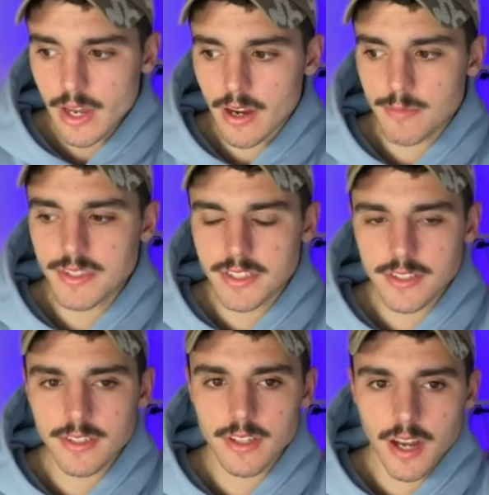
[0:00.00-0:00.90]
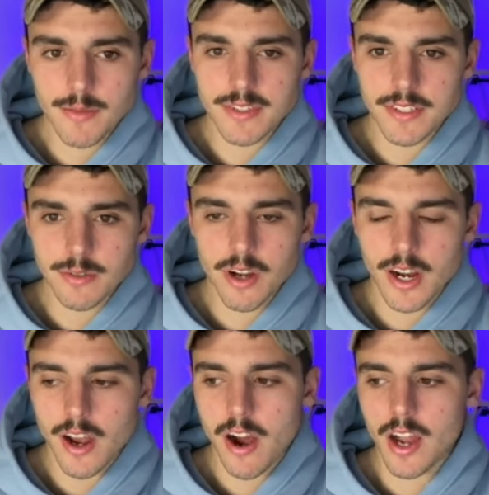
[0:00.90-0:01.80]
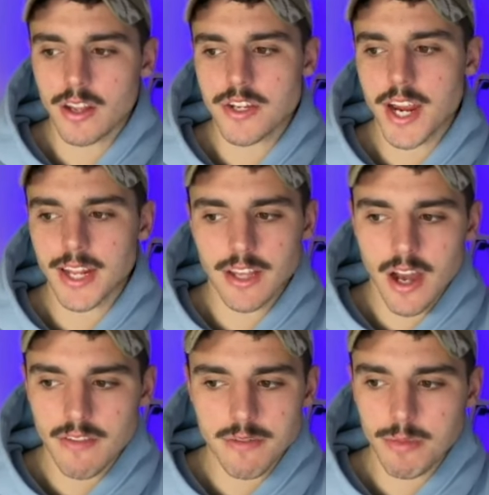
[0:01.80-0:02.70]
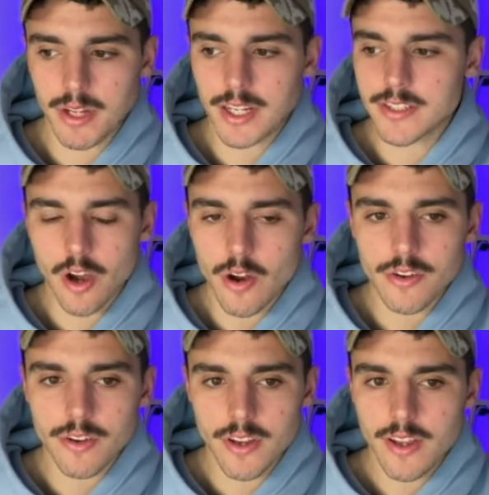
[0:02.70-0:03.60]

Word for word: I'm st- I'm still kind of high on Jaden Ivey, but I don't